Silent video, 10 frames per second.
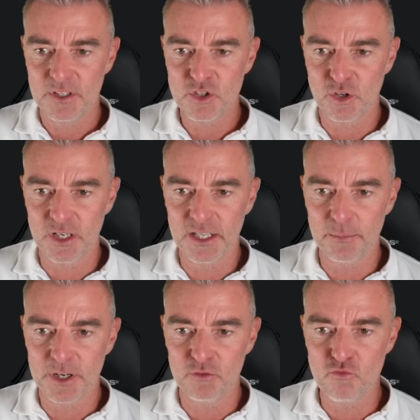It's got a
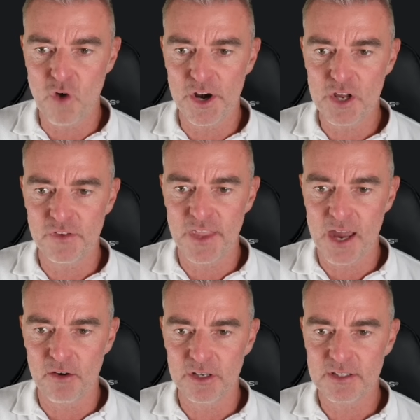little bit of run over
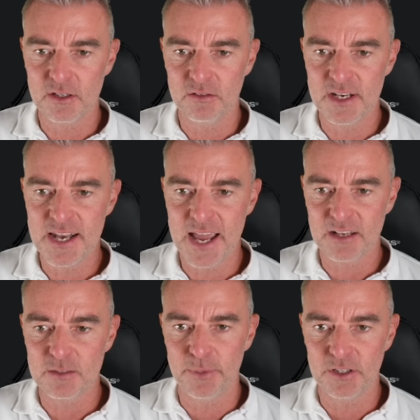there, I see on the
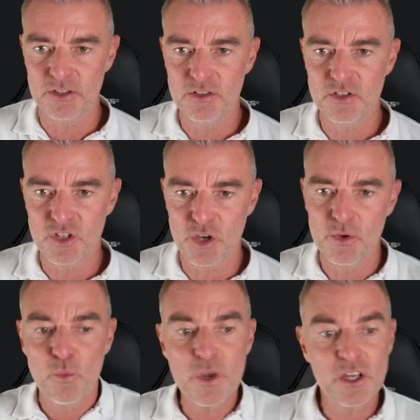next button.
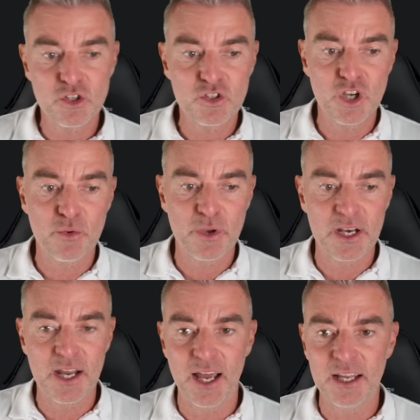So we can just go
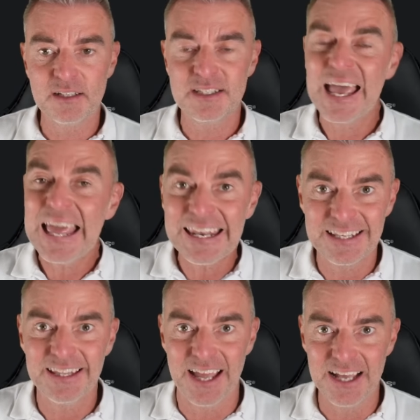in and tell
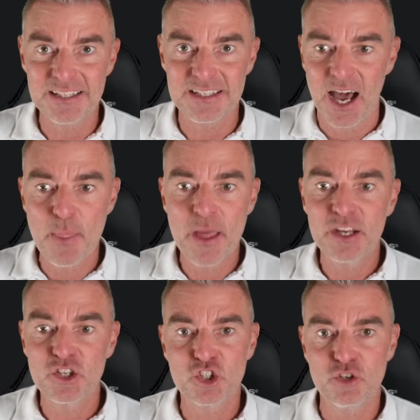it that, and
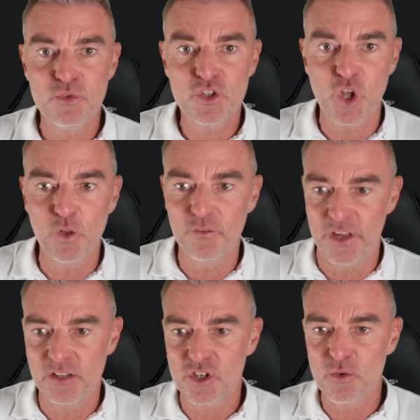then it should resolve
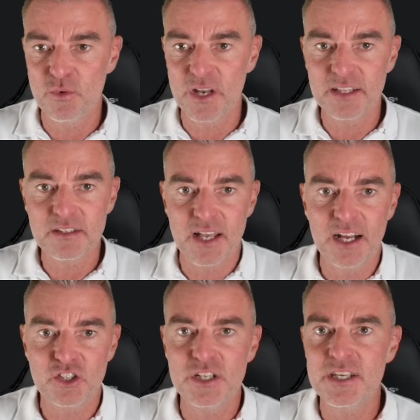it. So let's
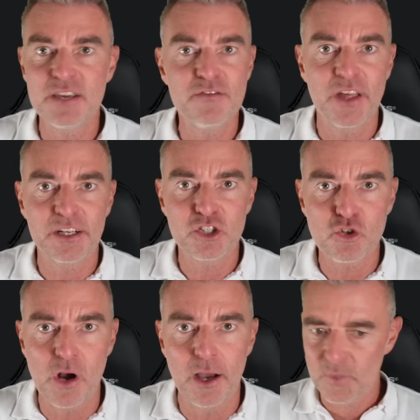actually give that a
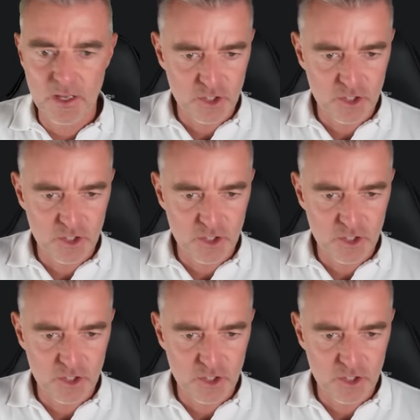try.